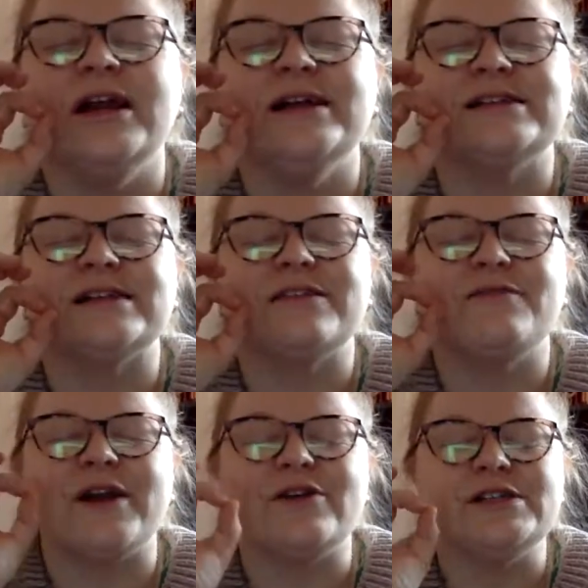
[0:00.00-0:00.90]
It's like the
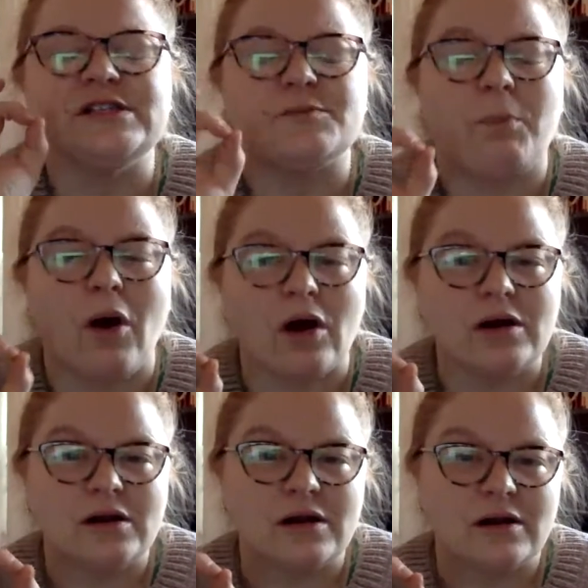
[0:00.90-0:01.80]
very
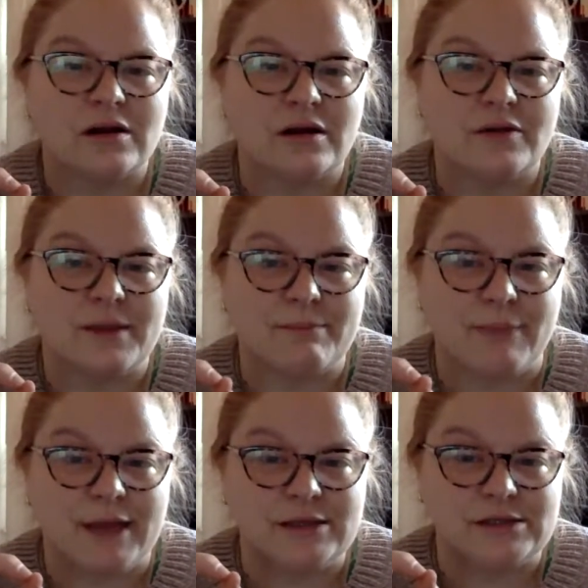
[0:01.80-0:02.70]
spark that
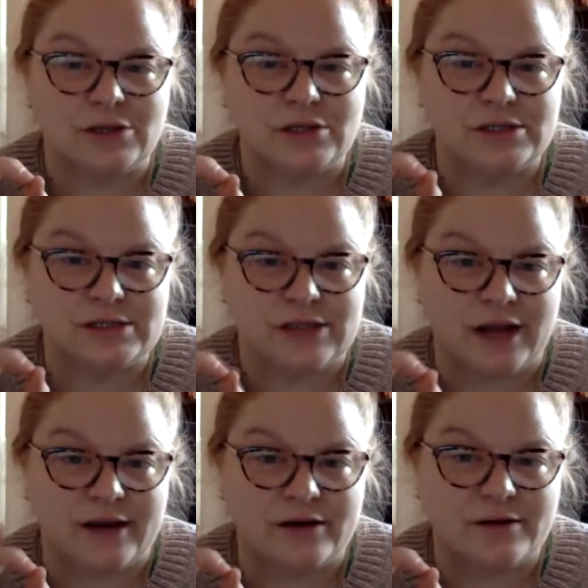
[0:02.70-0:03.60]
makes her
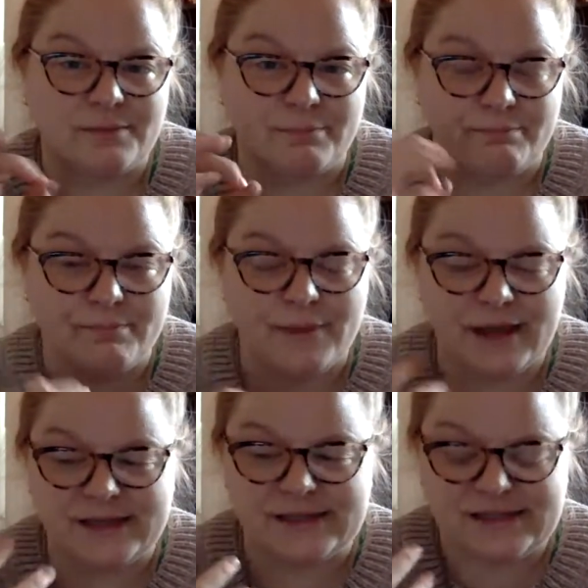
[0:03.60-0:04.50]
desire
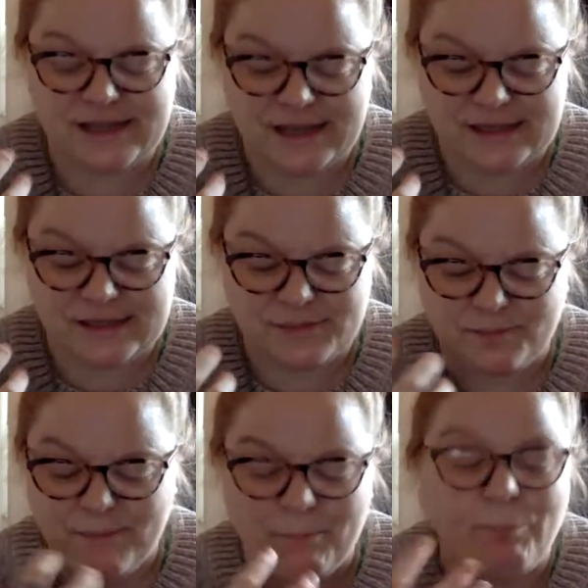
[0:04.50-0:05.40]
is
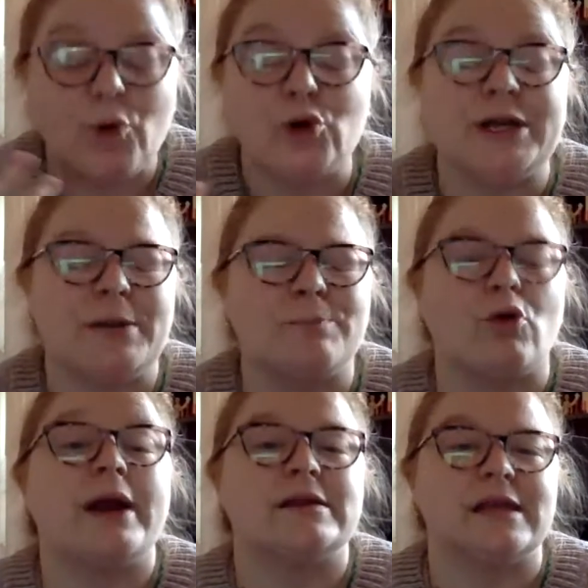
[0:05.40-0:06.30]
burning
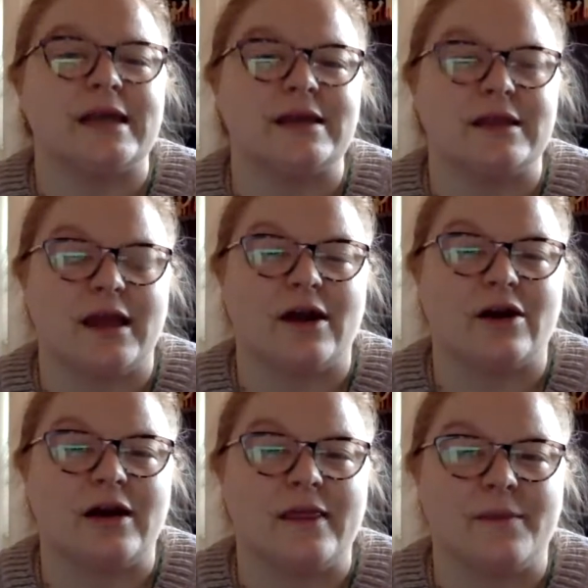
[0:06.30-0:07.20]
brightly
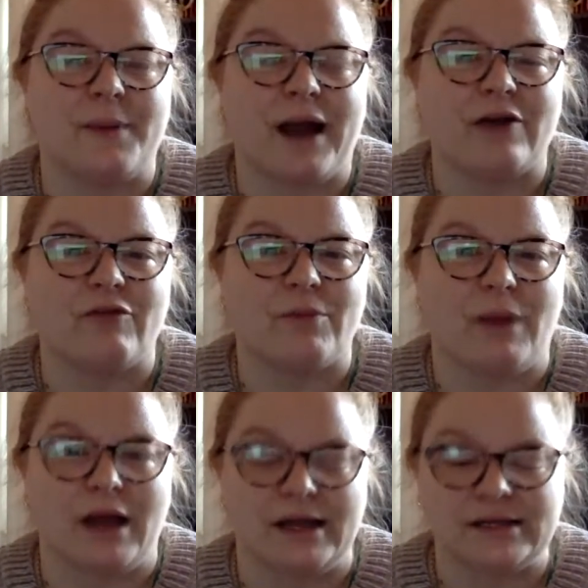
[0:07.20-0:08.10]
there in the back of her
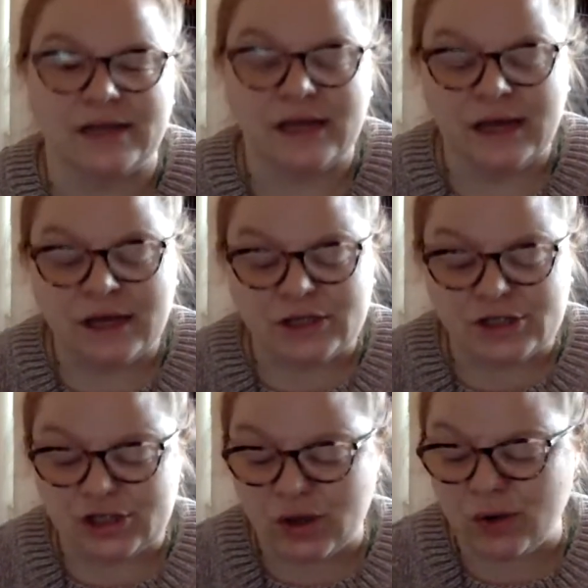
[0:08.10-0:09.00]
mind.
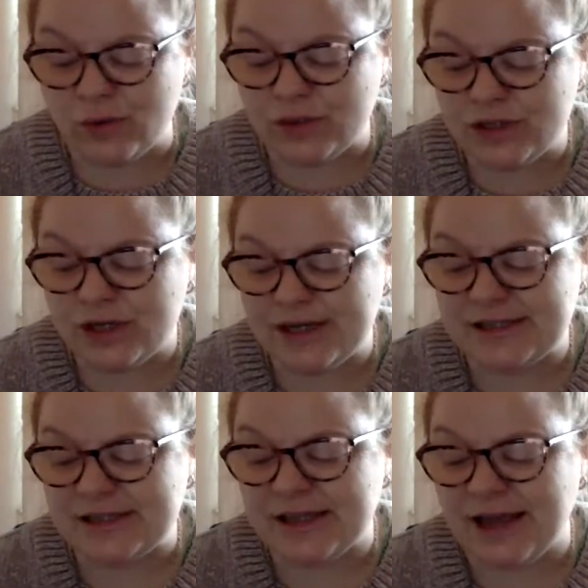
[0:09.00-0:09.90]
So
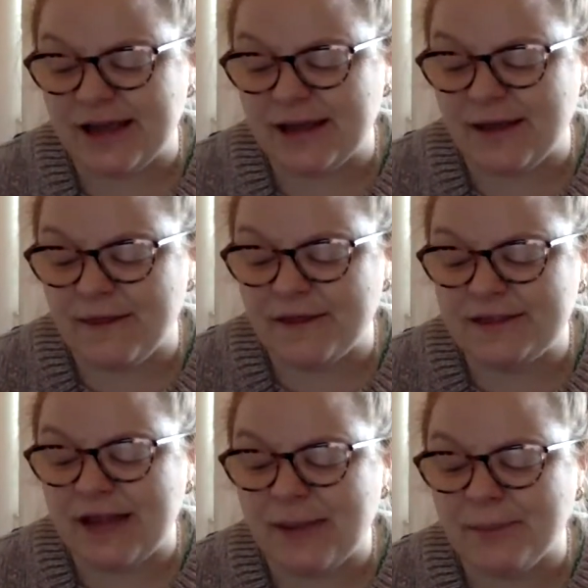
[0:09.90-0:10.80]
it's like the
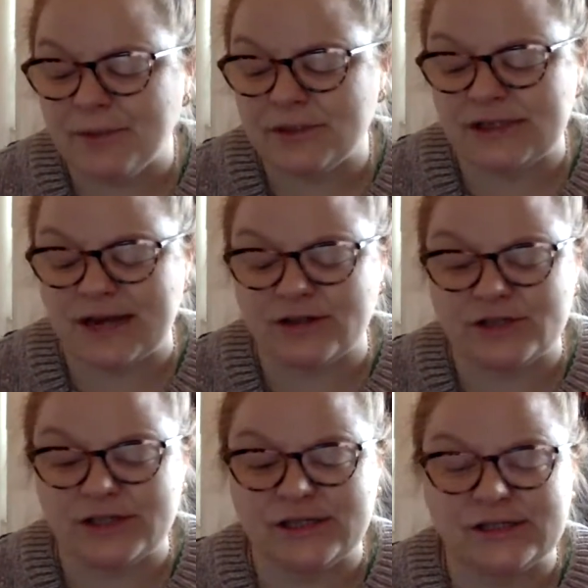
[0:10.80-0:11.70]
temperance
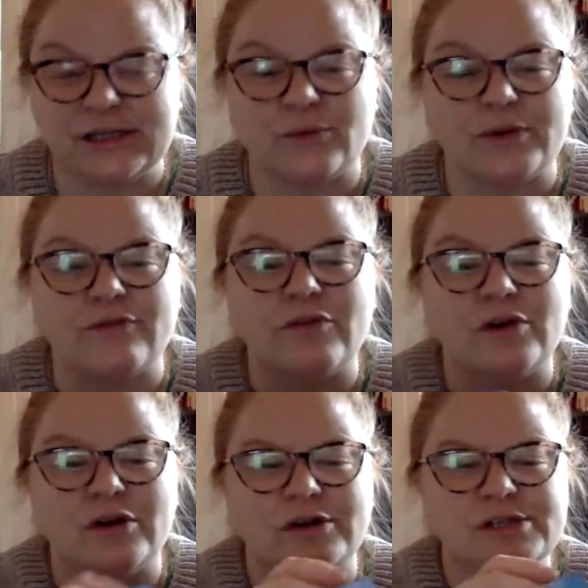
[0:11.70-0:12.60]
energy that's in
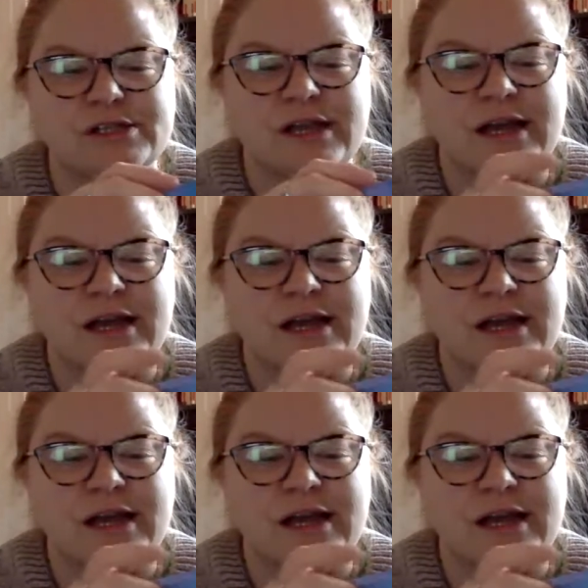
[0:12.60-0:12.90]
reverse.